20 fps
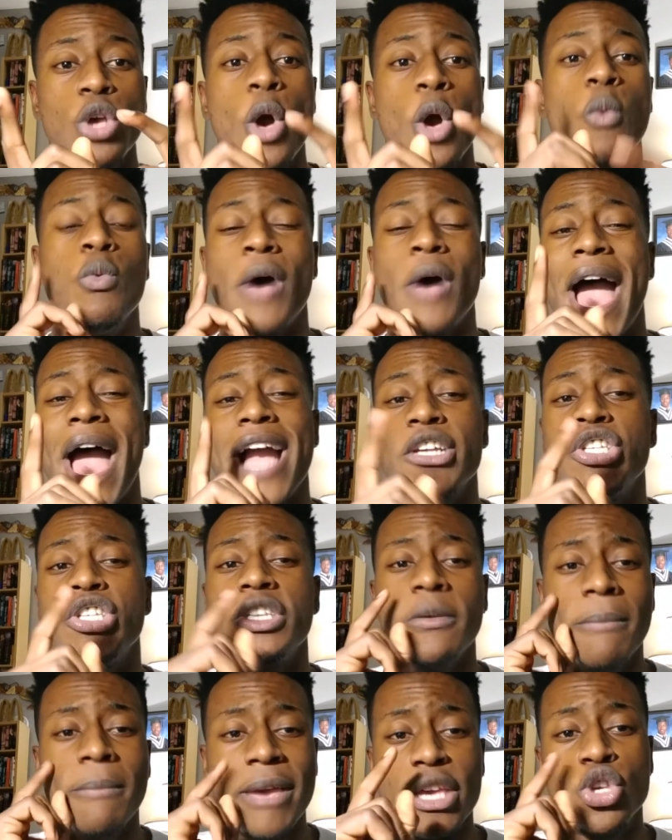will actually
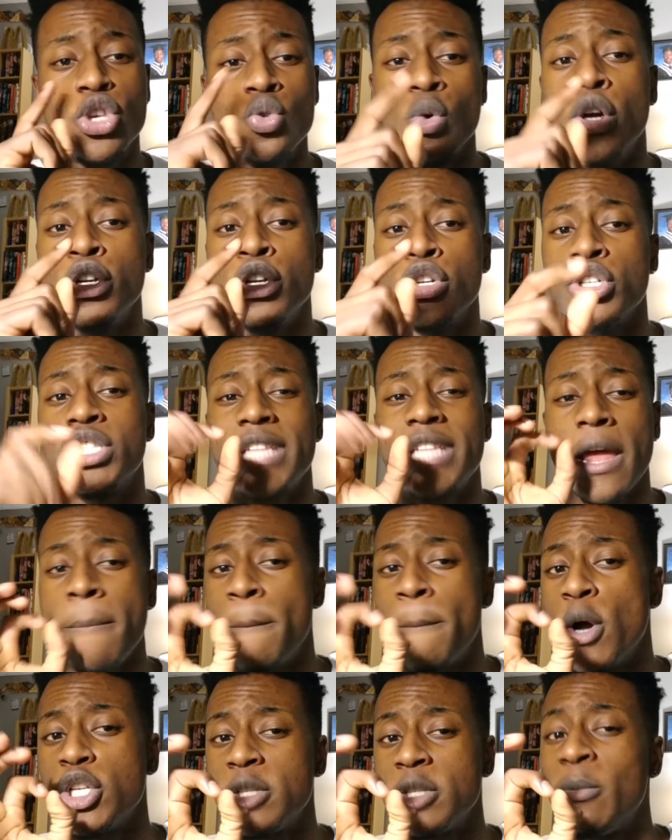make you understand
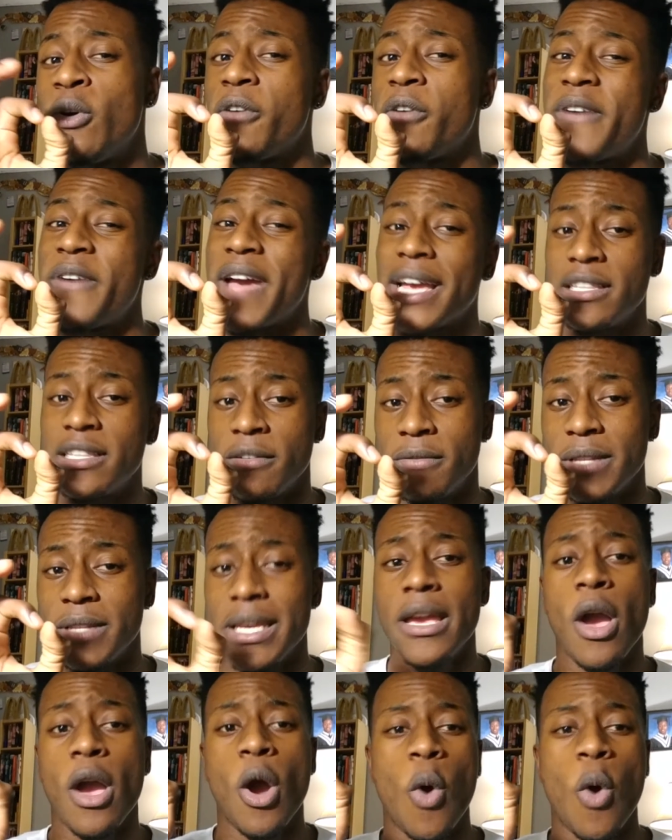much more effectively